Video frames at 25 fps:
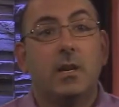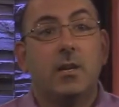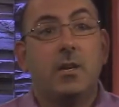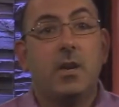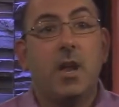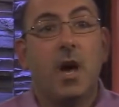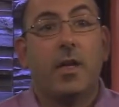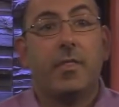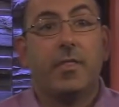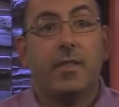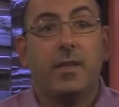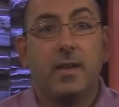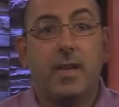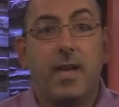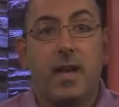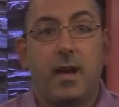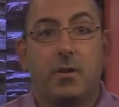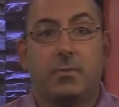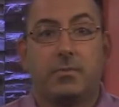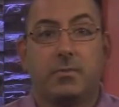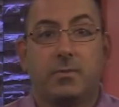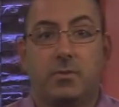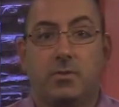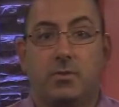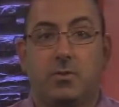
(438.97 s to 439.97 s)
Nothing
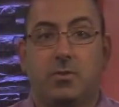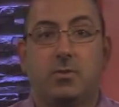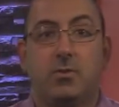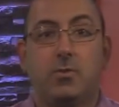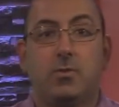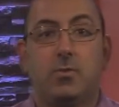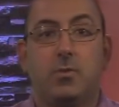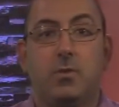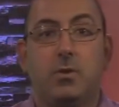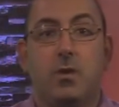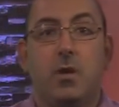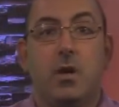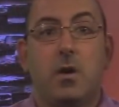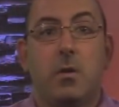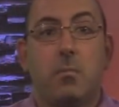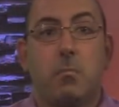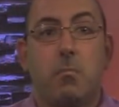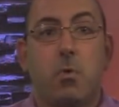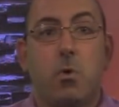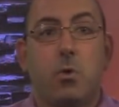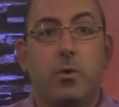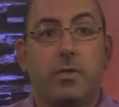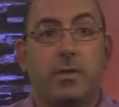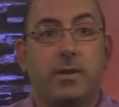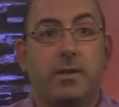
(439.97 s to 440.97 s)
helps a student
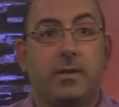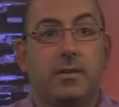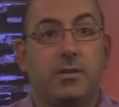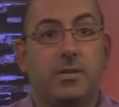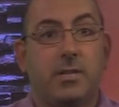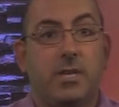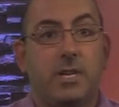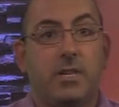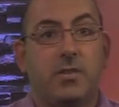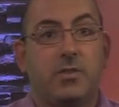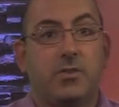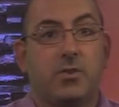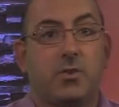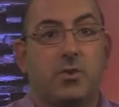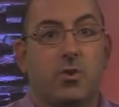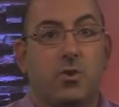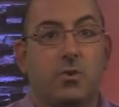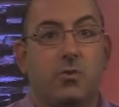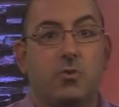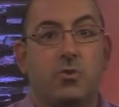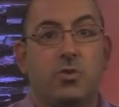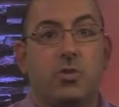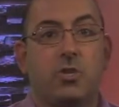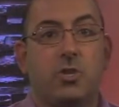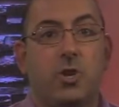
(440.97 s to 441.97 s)
more than a teacher
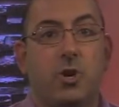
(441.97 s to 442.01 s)
who